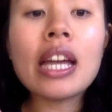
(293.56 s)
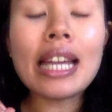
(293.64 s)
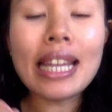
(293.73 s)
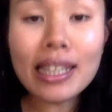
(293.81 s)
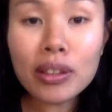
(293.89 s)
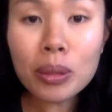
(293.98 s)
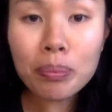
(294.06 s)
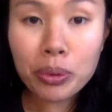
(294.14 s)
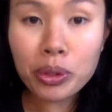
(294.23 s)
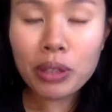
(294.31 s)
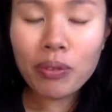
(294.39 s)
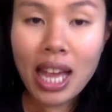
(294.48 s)
in the
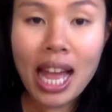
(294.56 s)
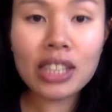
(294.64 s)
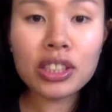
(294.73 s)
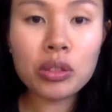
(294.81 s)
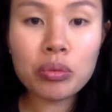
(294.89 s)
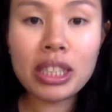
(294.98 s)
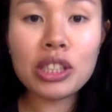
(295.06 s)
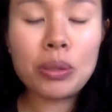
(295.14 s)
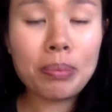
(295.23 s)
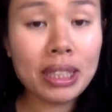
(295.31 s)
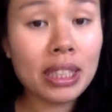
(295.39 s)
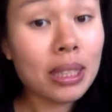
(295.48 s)
book, if you actually read your
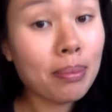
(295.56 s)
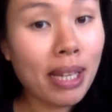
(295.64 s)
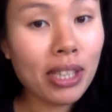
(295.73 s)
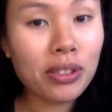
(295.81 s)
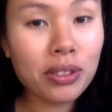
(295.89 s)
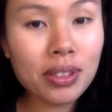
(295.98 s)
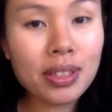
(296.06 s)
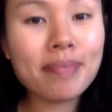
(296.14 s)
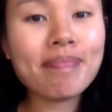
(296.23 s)
business manuals,